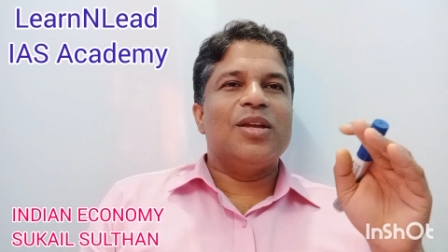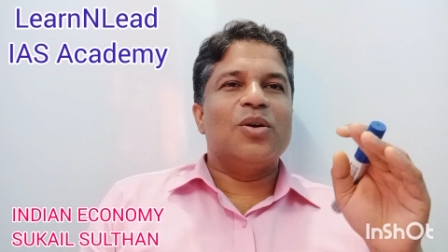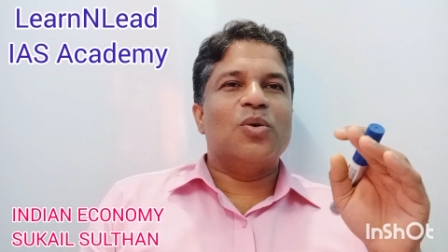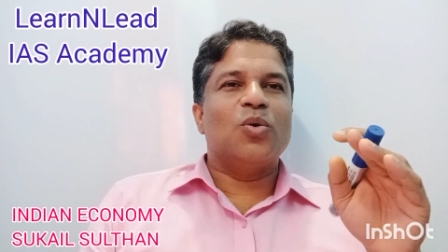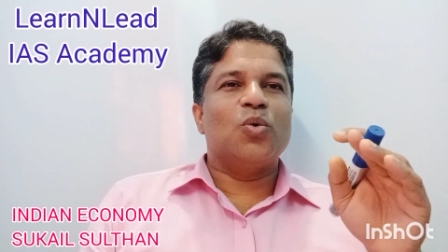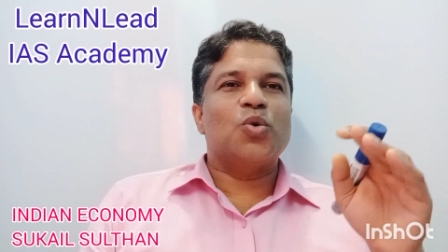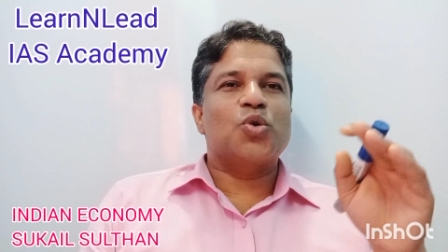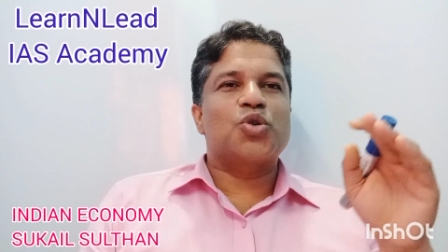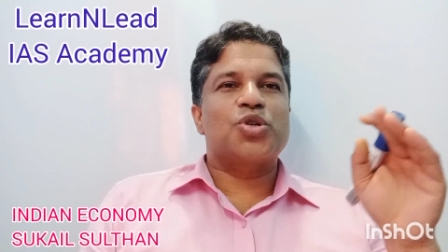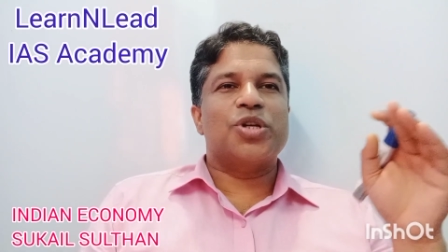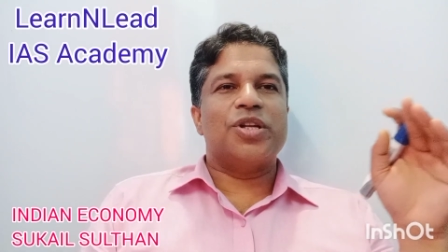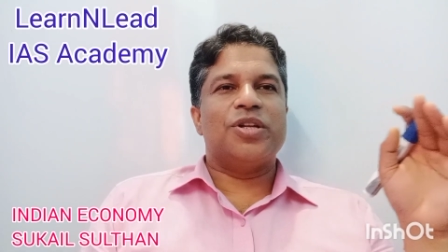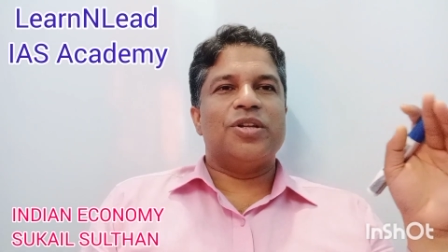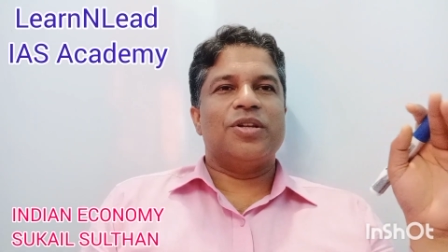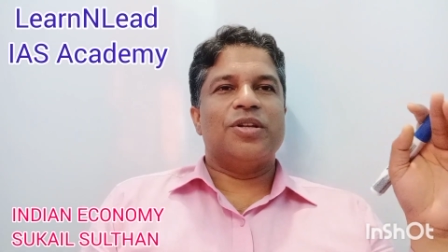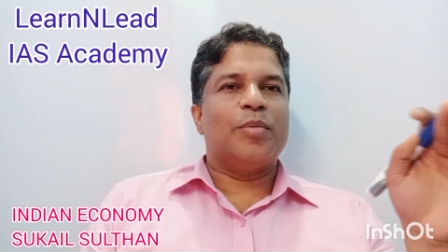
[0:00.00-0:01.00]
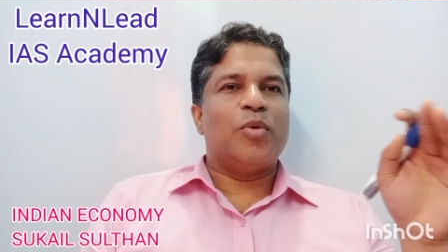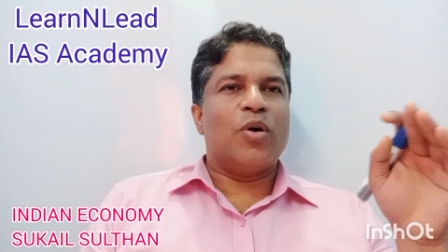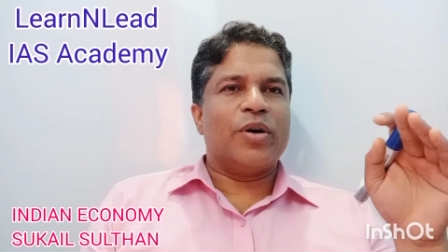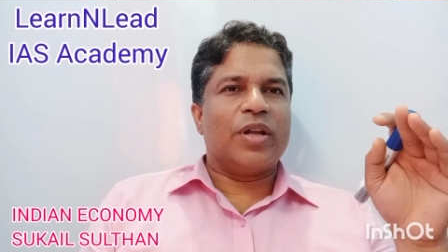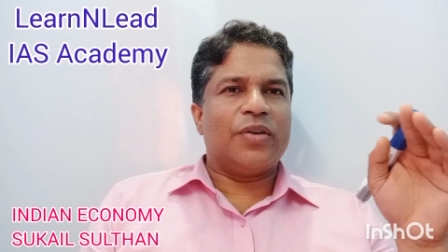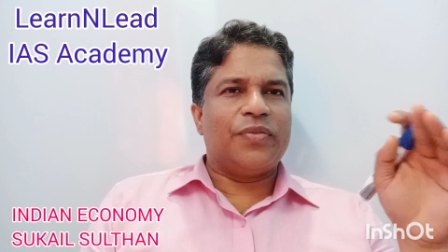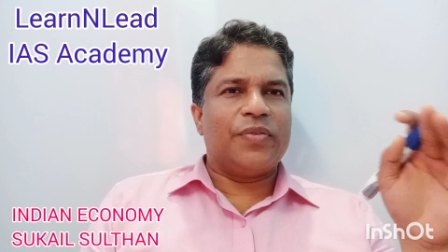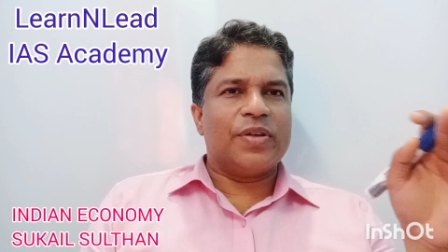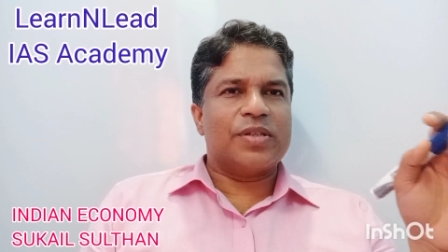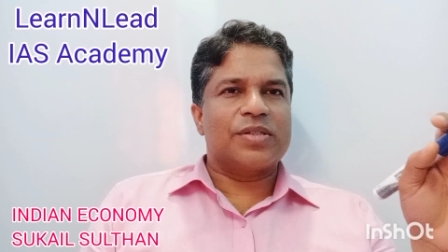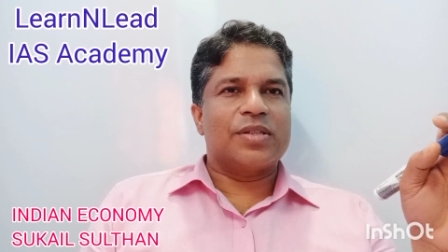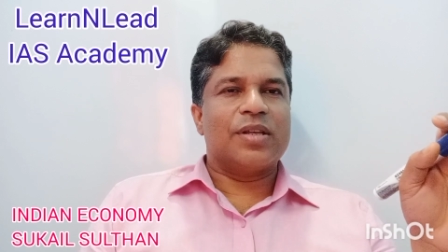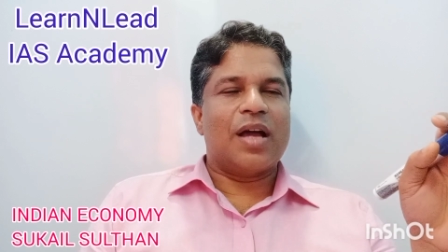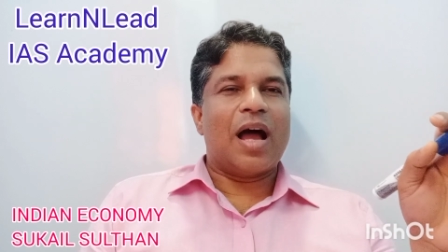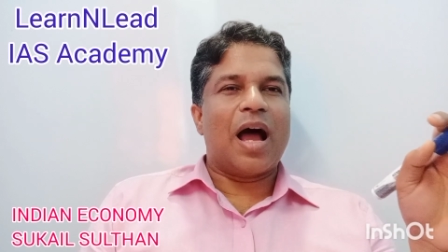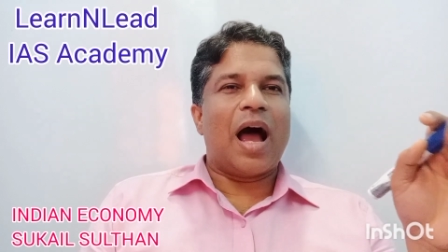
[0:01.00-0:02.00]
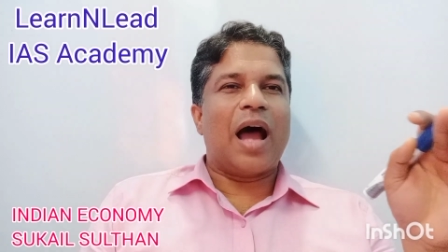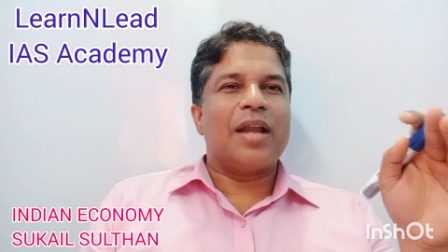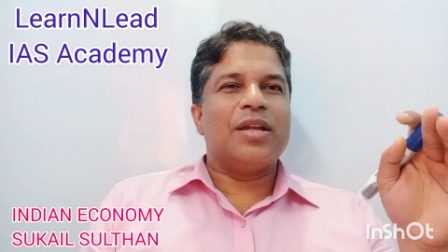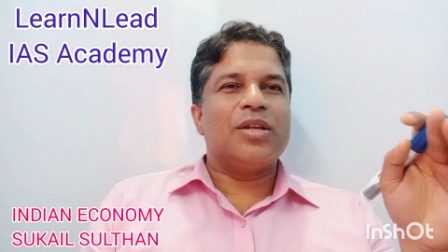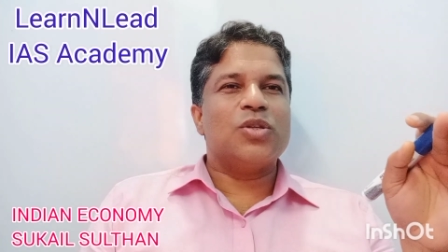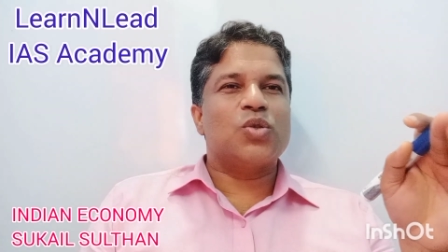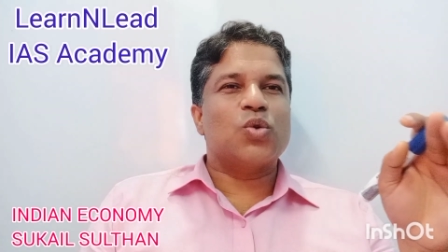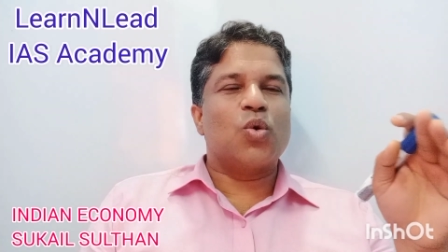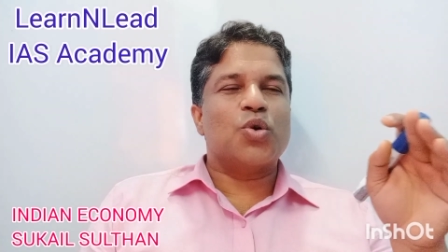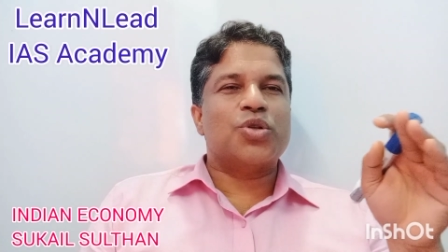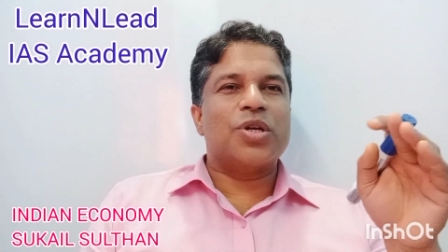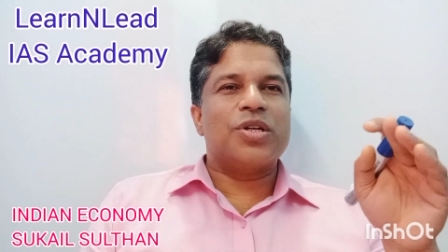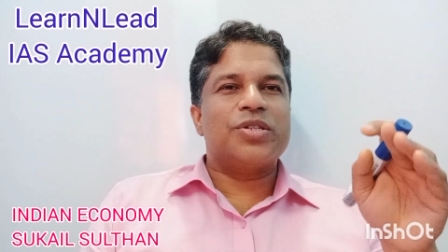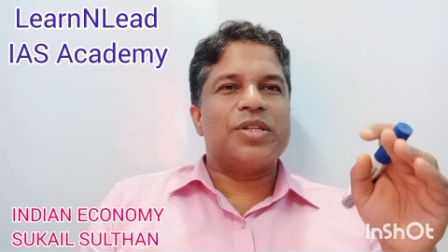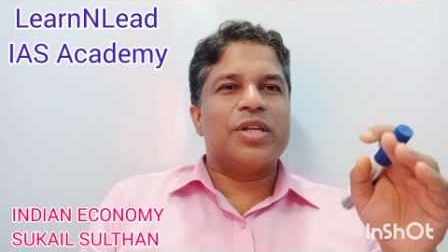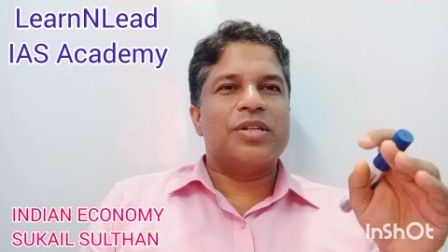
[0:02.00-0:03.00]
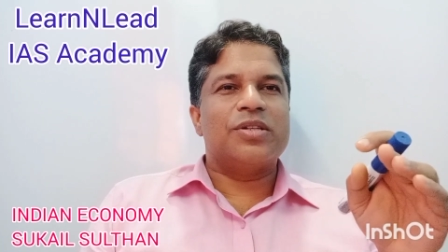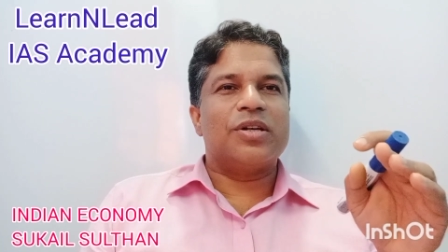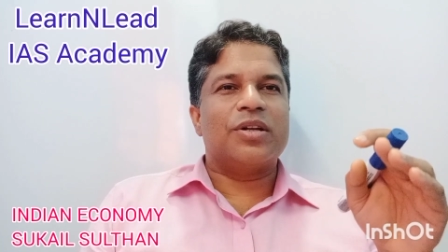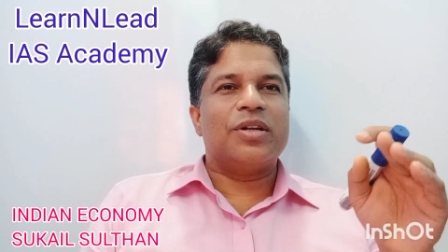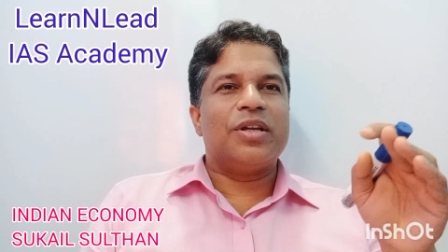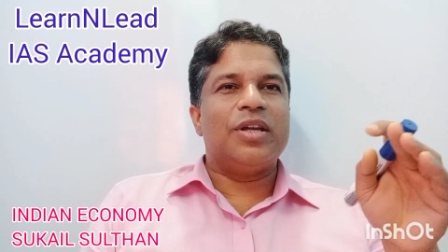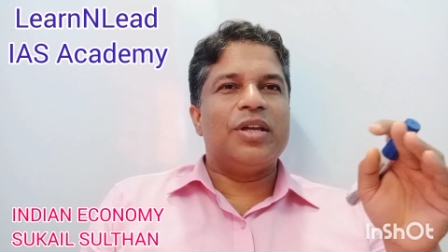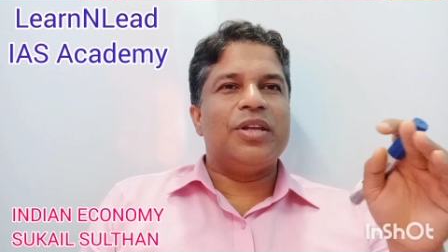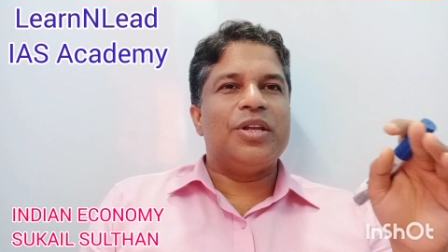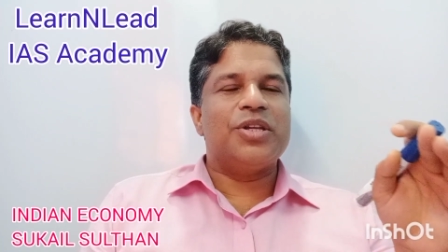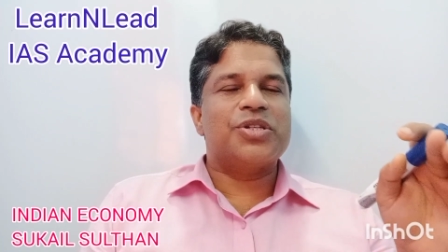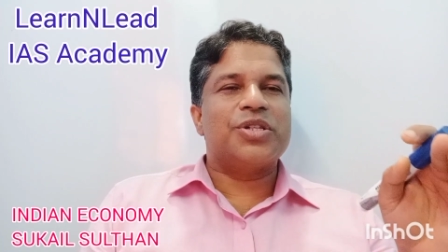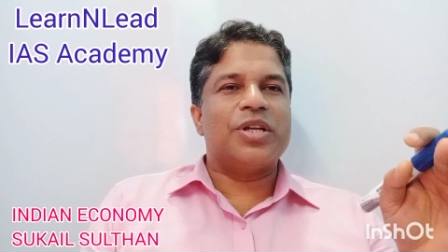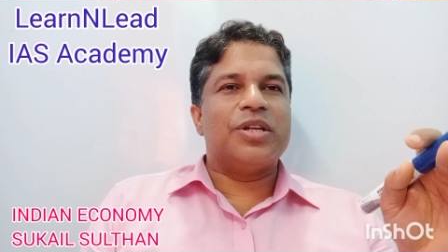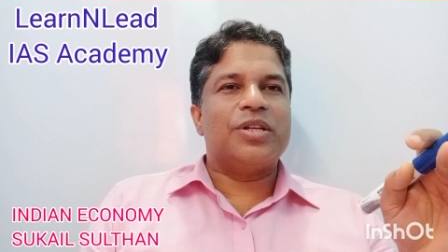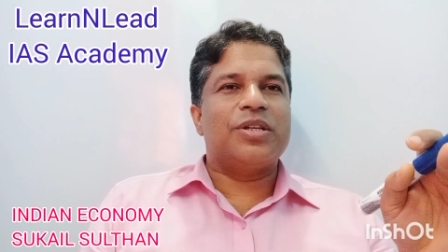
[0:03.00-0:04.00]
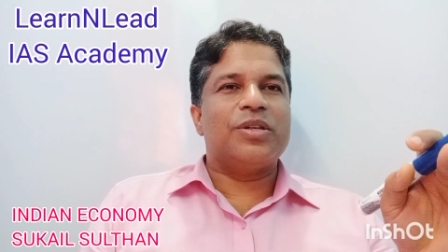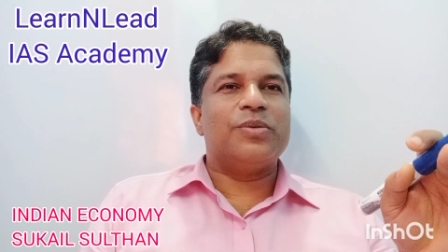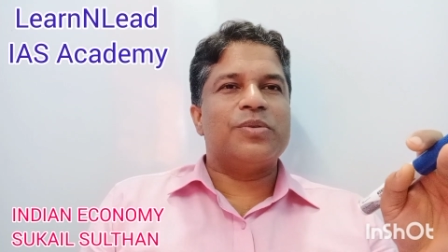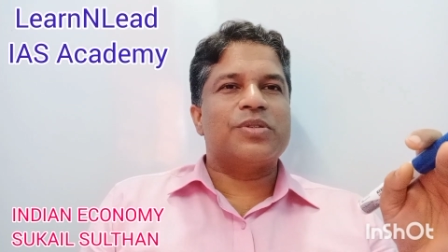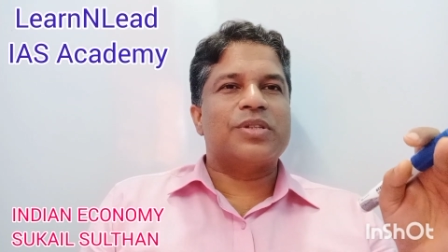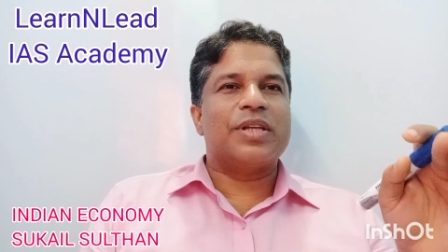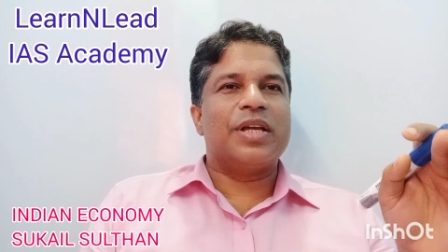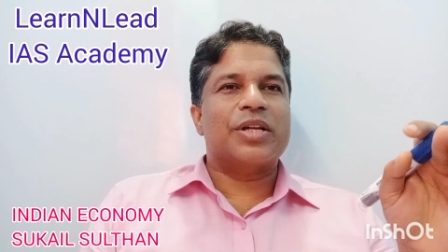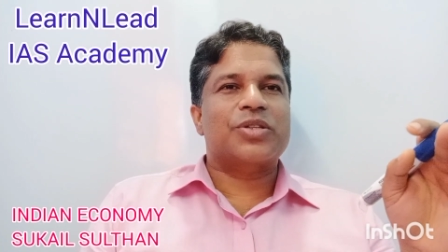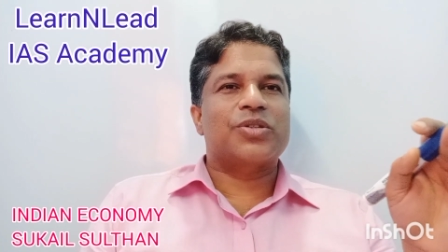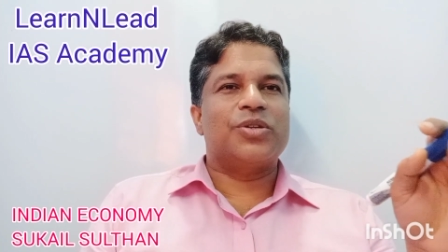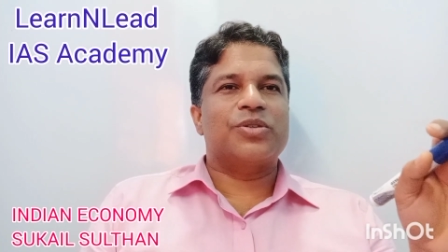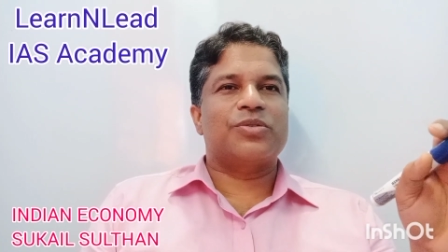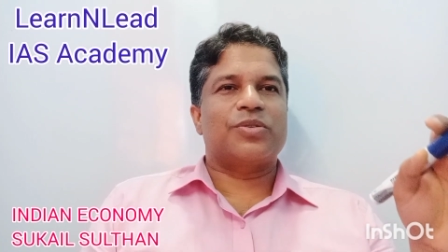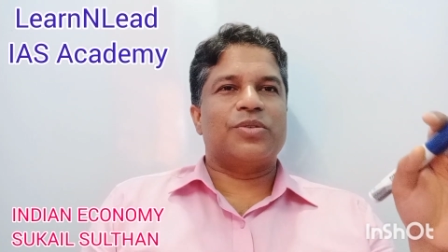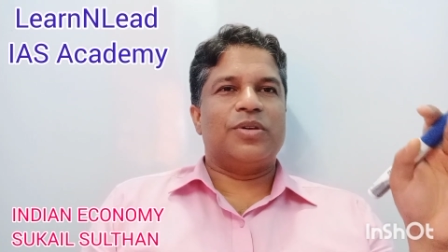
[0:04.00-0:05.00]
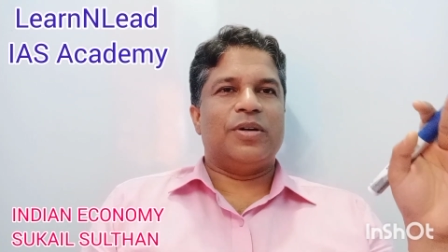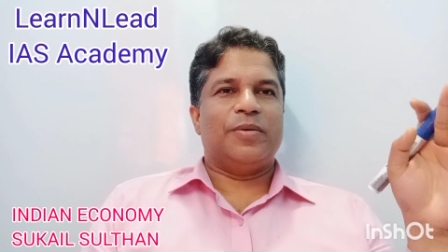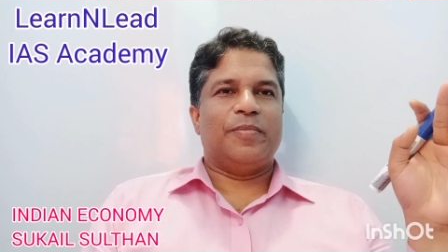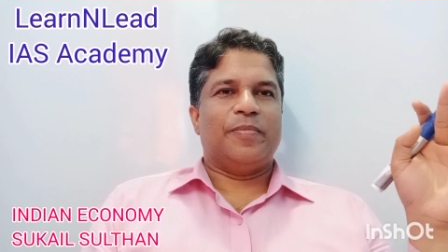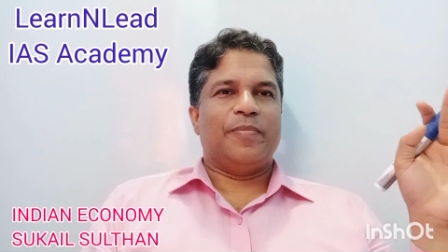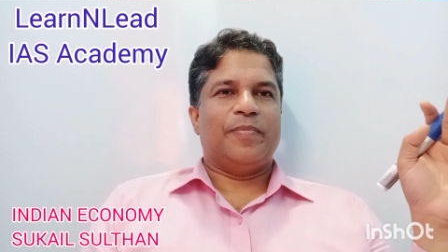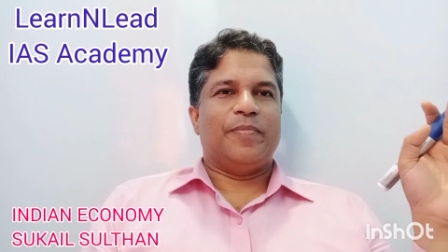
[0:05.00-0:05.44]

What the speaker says: inclusion, demographics and social sector initiatives, etc.